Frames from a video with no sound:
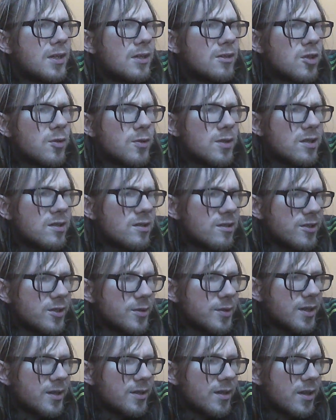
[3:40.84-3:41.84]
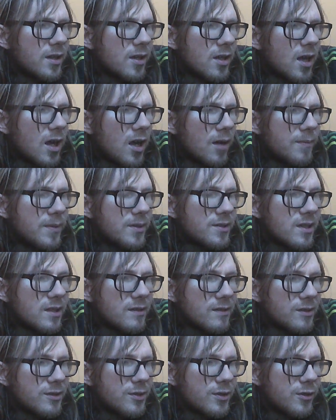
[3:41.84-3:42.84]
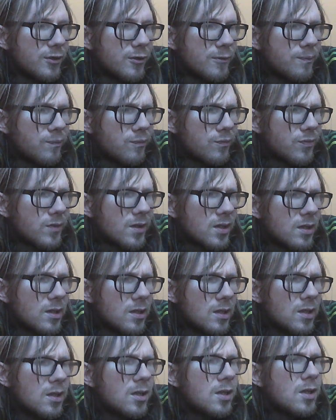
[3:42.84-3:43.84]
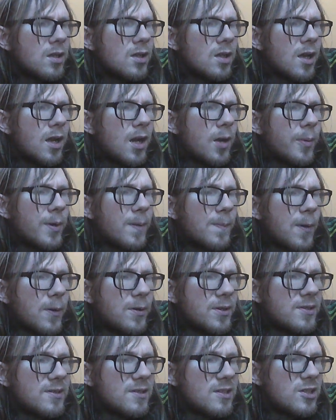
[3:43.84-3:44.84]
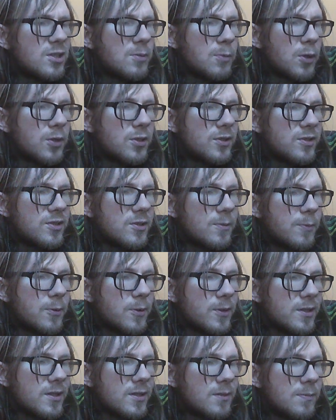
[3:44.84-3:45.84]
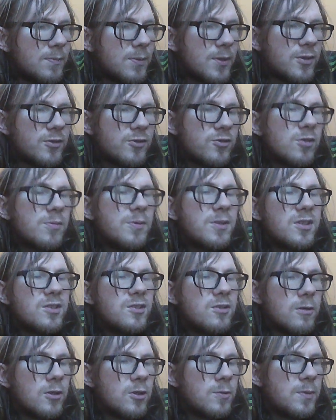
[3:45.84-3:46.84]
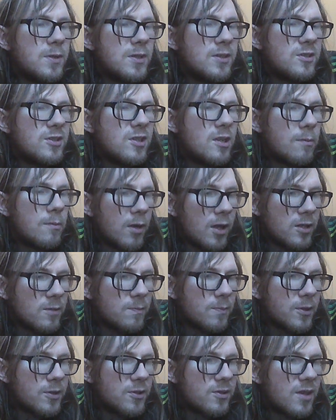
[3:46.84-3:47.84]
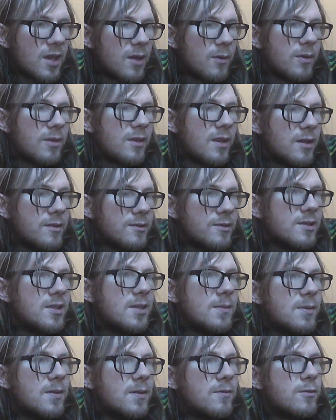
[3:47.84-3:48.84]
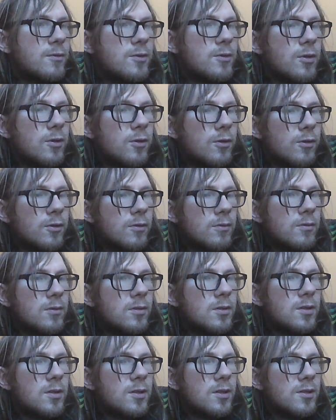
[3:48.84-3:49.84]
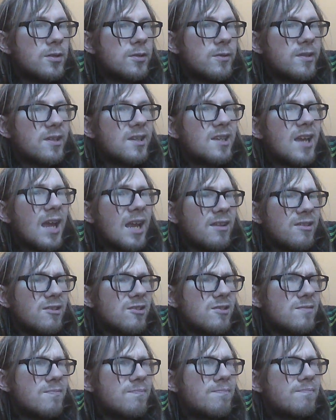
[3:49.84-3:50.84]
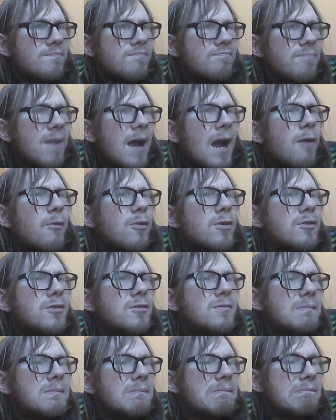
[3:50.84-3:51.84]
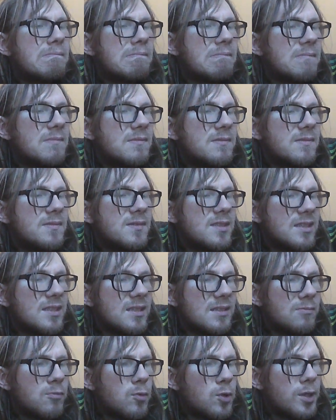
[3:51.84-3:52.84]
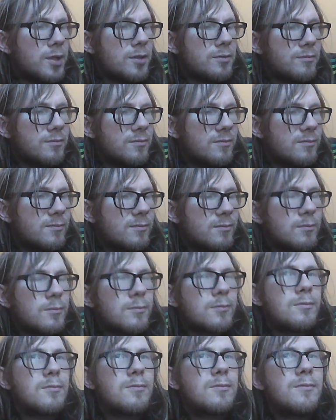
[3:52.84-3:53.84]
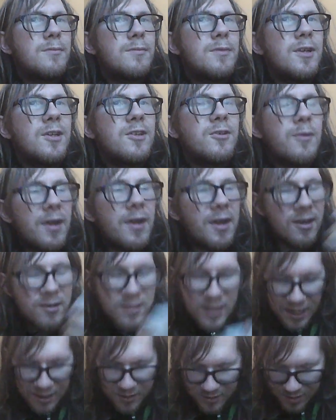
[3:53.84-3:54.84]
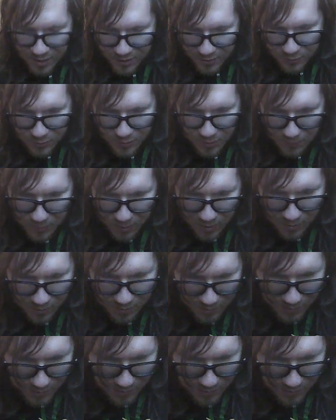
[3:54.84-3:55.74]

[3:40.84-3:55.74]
So it doesn't do anything. It's level 2. When an opponent's Digimon is depleted by dropping to 0 HP, this Digimon gets plus that 1000 DP in return. So it gains power? What? So it can attack things or something?